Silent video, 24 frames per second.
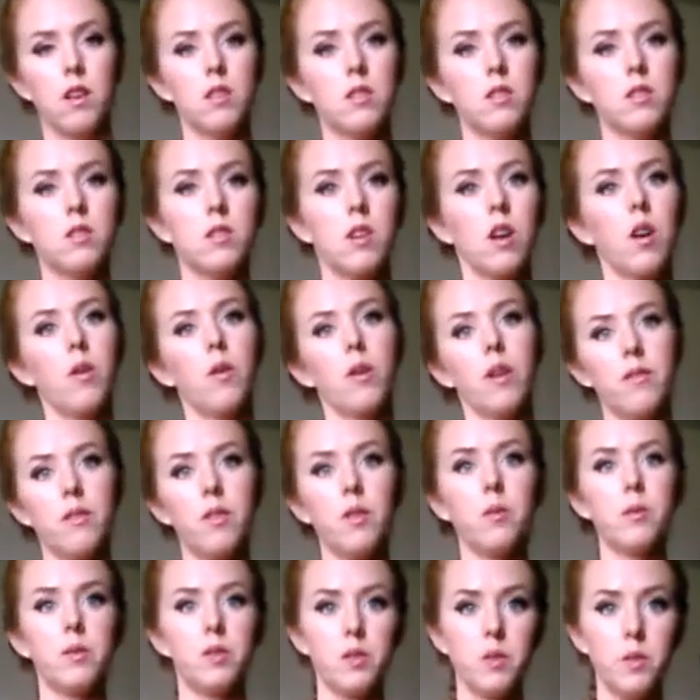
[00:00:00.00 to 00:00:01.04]
So if
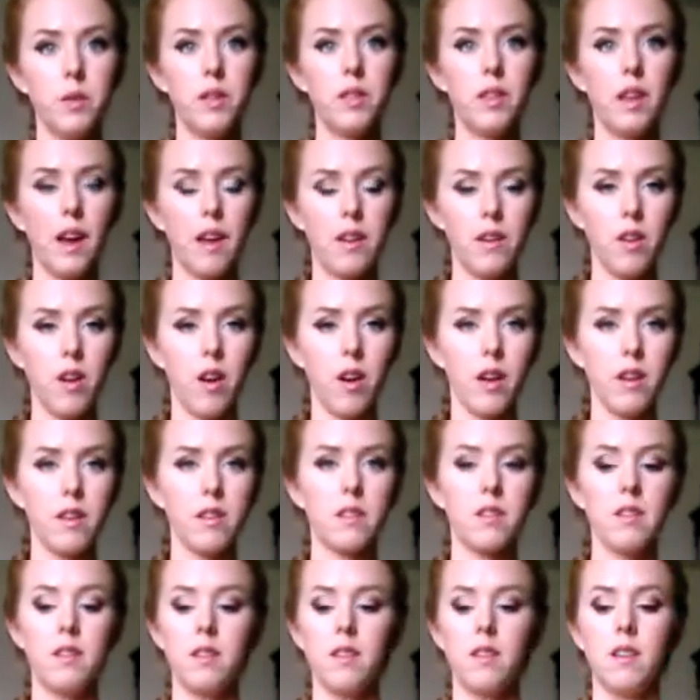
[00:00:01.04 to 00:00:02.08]
you were doing that
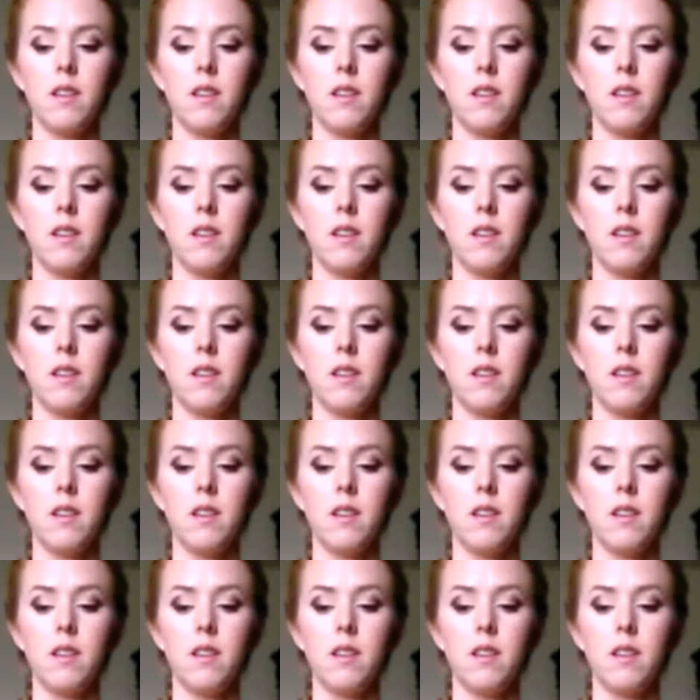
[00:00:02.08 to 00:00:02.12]
knot,